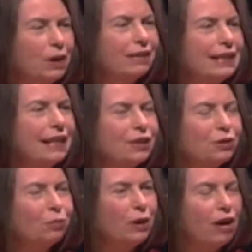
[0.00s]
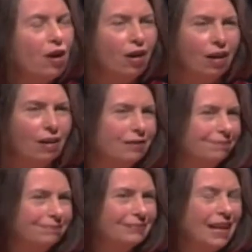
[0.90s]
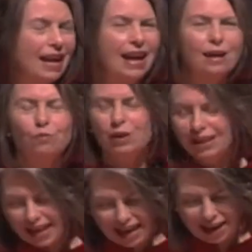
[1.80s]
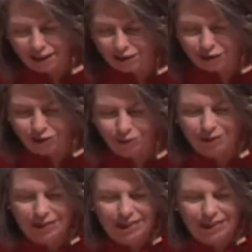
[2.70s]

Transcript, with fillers: well, yes, we are. And we can do